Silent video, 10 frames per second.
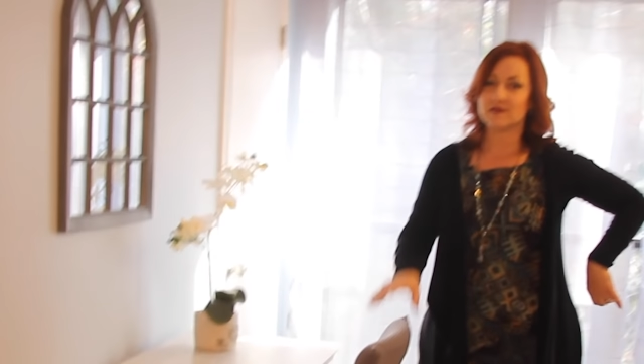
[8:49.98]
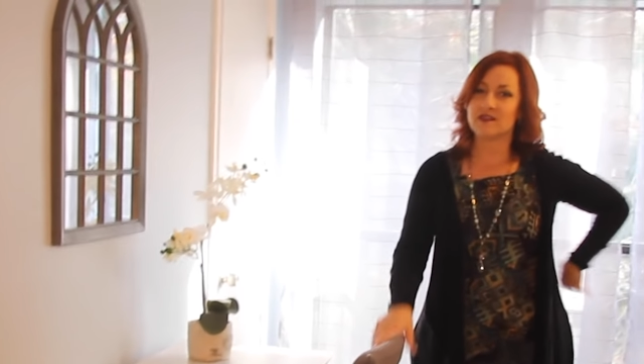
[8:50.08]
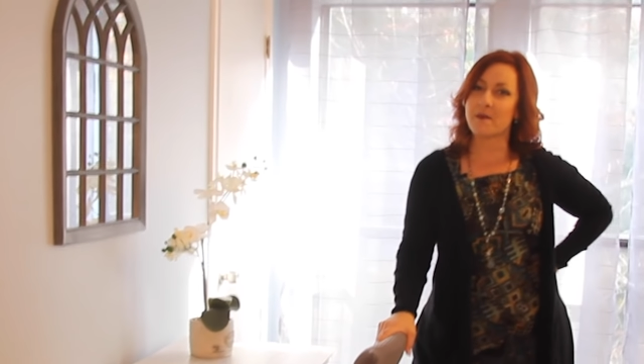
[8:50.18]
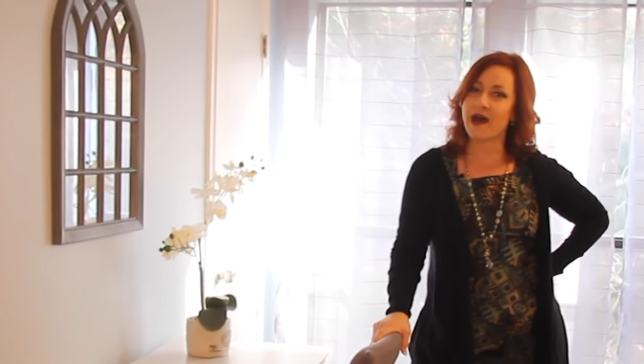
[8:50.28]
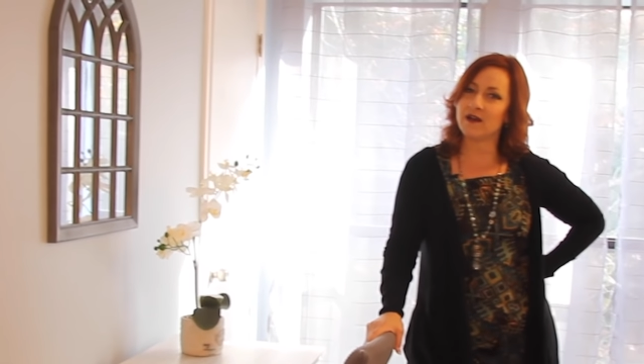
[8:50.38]

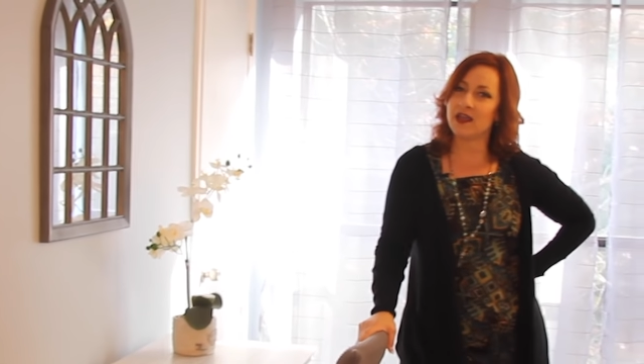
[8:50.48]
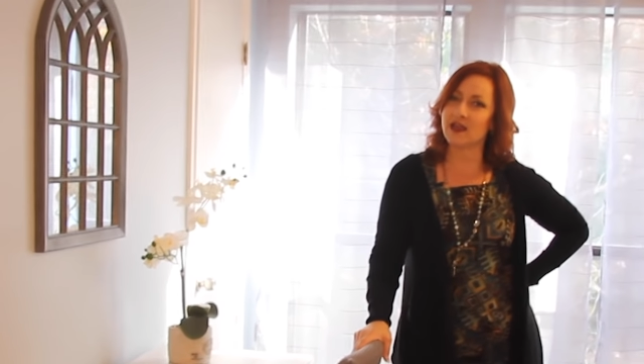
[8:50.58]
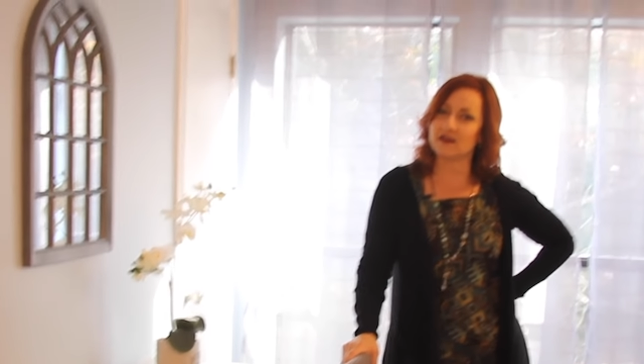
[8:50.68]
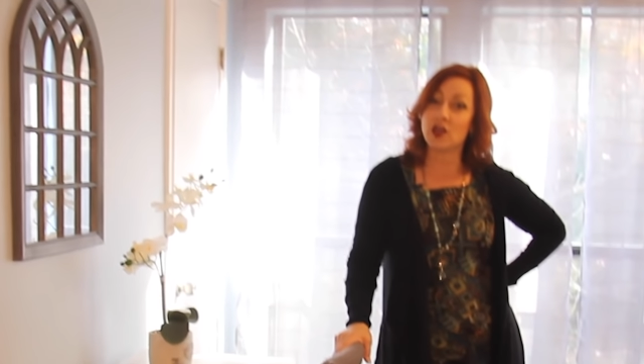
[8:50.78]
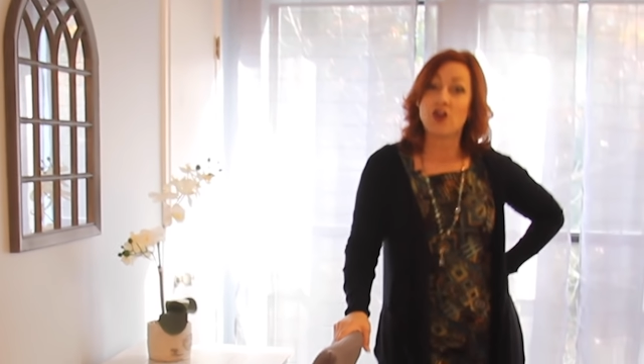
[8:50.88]
that's about
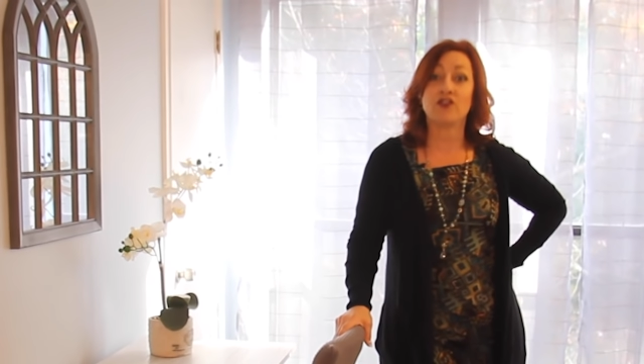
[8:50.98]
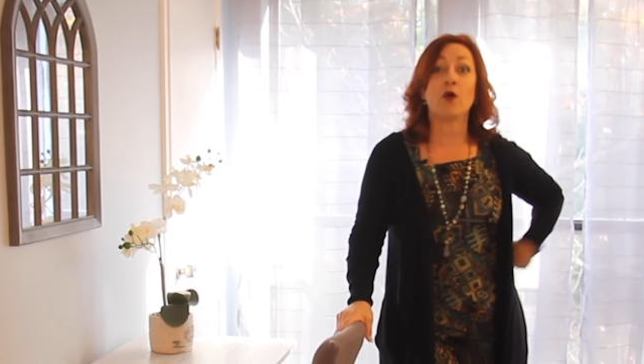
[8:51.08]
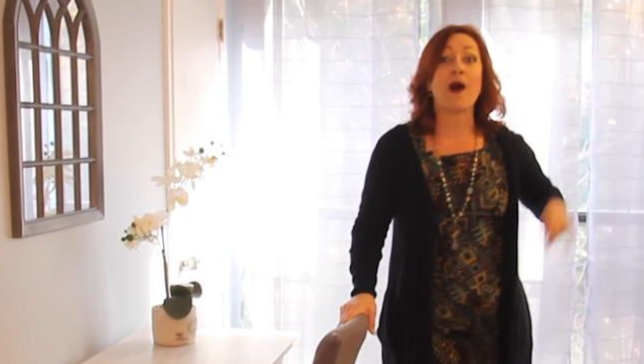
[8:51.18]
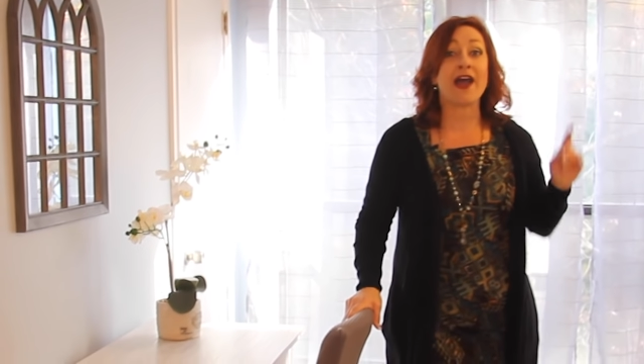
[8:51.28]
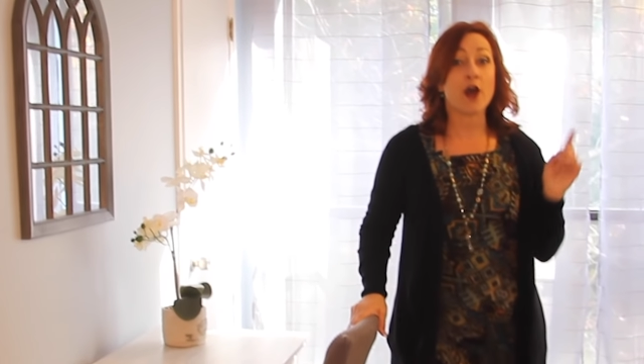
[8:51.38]
it.
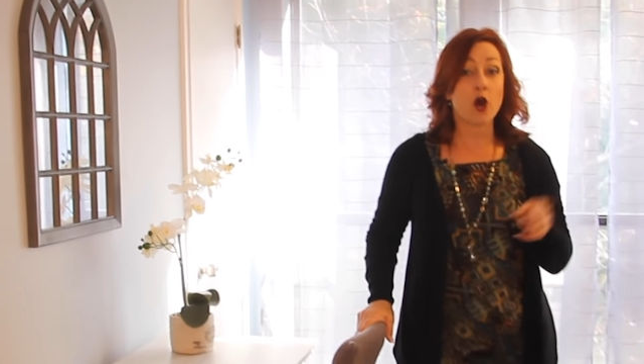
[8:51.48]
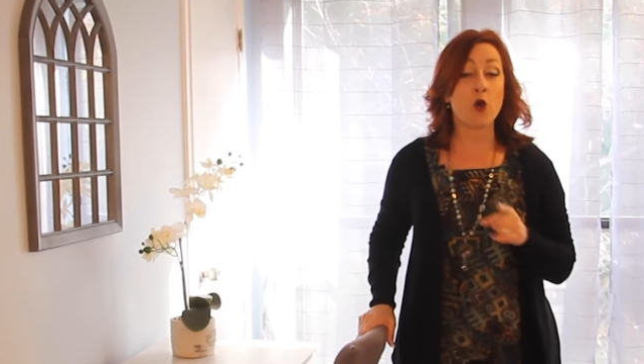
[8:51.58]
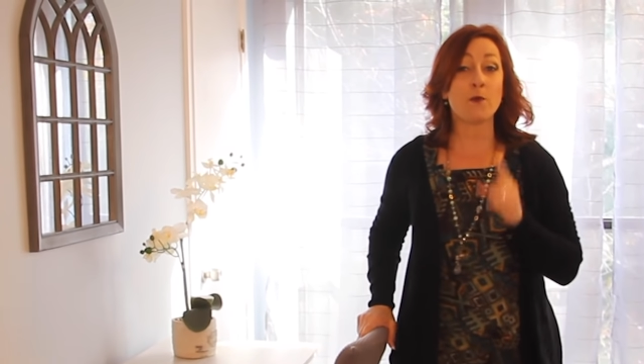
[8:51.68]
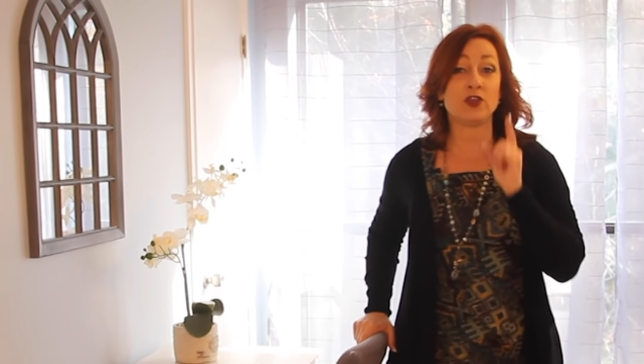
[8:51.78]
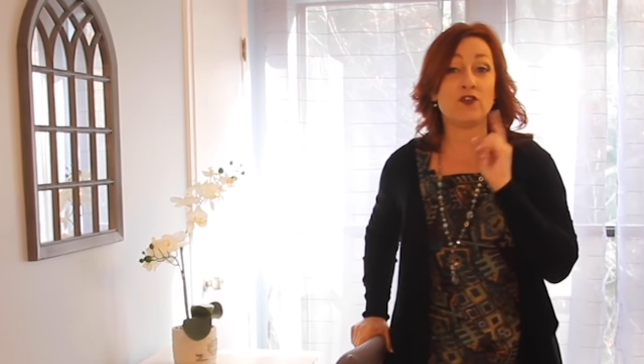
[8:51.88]
So I
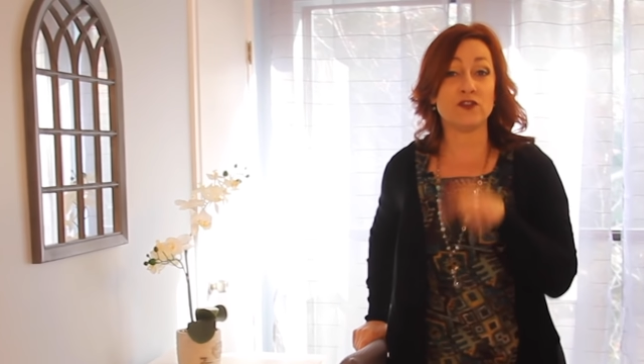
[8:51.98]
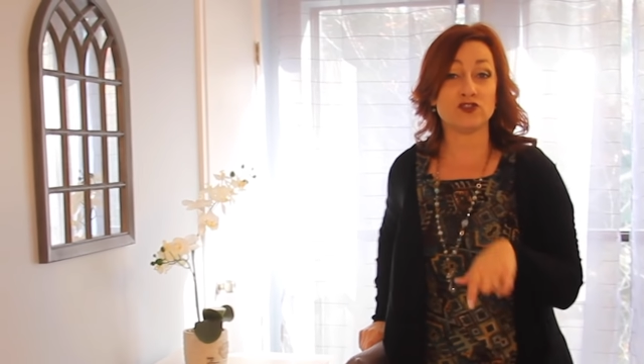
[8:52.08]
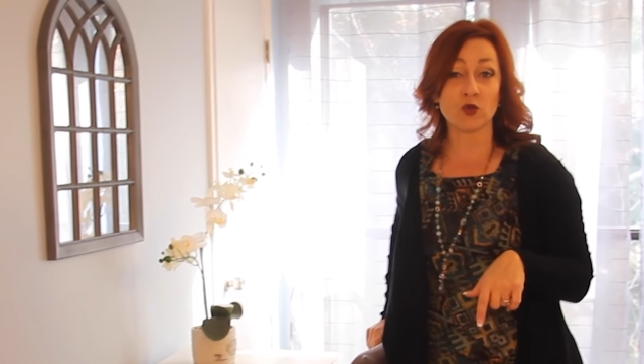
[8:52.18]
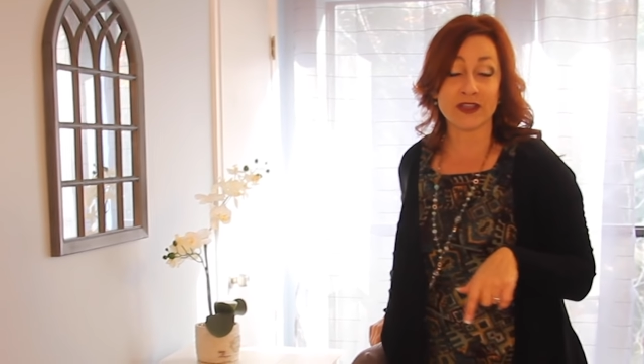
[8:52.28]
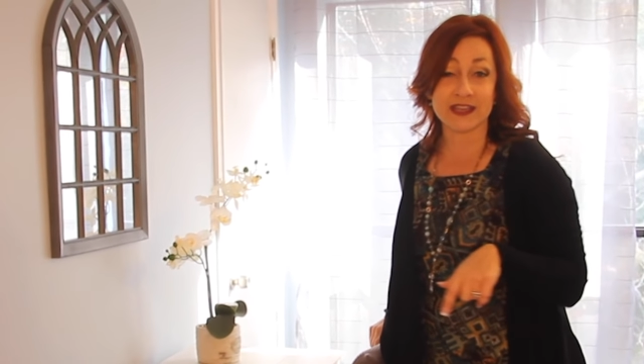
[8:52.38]
hope you've
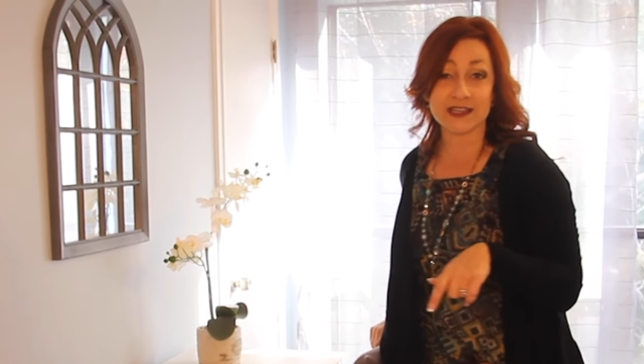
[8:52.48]
enjoyed